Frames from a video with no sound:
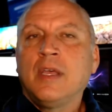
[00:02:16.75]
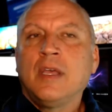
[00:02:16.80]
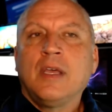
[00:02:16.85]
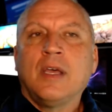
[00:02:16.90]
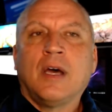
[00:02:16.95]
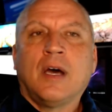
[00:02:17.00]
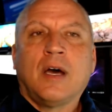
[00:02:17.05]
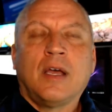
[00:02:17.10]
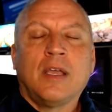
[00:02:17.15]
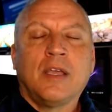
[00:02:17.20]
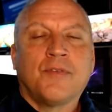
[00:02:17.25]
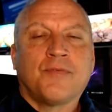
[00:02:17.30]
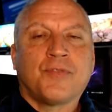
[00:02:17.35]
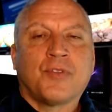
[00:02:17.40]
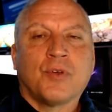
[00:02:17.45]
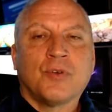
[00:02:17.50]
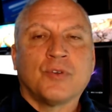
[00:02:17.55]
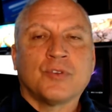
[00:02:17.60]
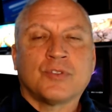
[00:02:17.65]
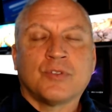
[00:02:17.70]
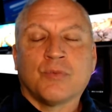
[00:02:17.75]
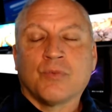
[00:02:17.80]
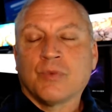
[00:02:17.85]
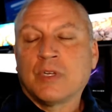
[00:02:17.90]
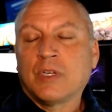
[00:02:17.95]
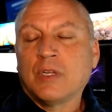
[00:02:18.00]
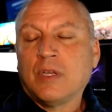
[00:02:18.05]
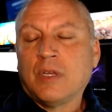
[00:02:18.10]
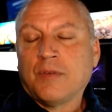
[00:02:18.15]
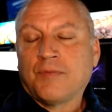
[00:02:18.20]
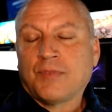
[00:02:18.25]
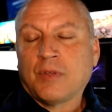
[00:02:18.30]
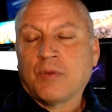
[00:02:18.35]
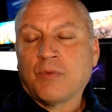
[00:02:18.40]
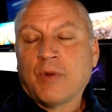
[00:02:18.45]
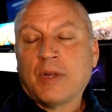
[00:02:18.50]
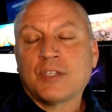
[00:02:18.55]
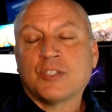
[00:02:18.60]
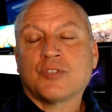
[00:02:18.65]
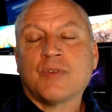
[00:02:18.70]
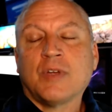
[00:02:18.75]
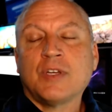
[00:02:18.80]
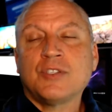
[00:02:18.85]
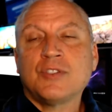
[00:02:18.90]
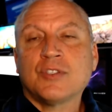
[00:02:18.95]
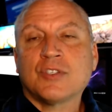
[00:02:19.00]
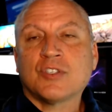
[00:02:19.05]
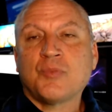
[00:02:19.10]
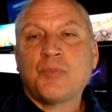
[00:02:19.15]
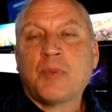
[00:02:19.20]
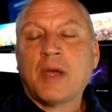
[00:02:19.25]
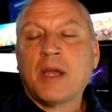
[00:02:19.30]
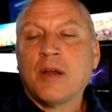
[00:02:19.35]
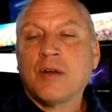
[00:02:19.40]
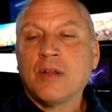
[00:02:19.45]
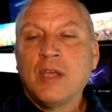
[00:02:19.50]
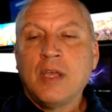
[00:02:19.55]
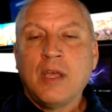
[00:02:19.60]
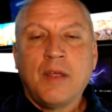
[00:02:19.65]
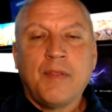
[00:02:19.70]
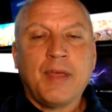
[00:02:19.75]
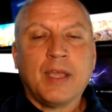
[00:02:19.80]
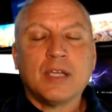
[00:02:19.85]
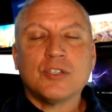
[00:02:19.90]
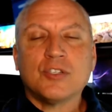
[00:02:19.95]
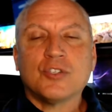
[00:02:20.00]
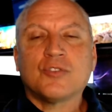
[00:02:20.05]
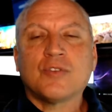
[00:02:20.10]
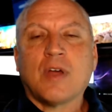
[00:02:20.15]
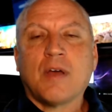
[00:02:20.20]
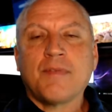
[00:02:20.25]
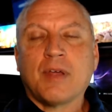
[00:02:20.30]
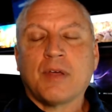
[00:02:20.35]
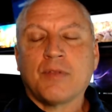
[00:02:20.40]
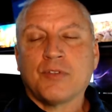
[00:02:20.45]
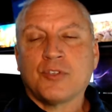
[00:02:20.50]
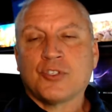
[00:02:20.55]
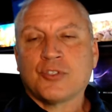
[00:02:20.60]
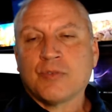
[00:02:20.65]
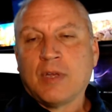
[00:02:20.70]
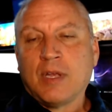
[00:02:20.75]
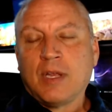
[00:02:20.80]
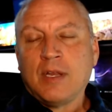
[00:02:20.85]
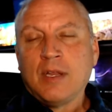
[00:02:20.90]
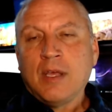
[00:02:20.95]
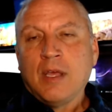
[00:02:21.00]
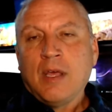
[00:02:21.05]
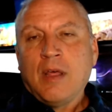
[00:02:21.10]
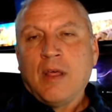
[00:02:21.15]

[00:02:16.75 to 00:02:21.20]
if the registration's expired. They can just drive down the street.